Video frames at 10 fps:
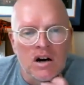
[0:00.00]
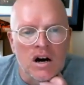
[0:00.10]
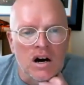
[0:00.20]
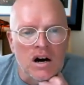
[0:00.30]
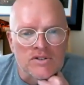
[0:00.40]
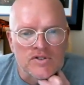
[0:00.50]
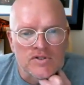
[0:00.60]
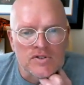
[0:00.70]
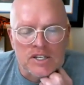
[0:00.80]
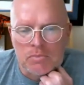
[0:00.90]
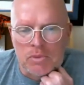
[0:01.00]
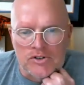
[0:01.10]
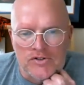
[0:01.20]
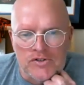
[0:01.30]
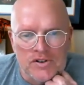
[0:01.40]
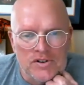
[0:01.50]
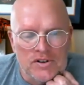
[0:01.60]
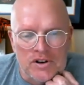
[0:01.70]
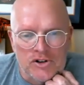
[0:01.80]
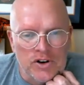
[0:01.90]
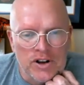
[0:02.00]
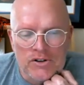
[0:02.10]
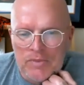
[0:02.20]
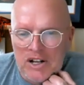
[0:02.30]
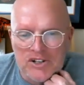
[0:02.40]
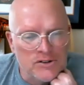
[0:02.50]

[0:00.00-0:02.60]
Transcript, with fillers: uh, a six person a trios match.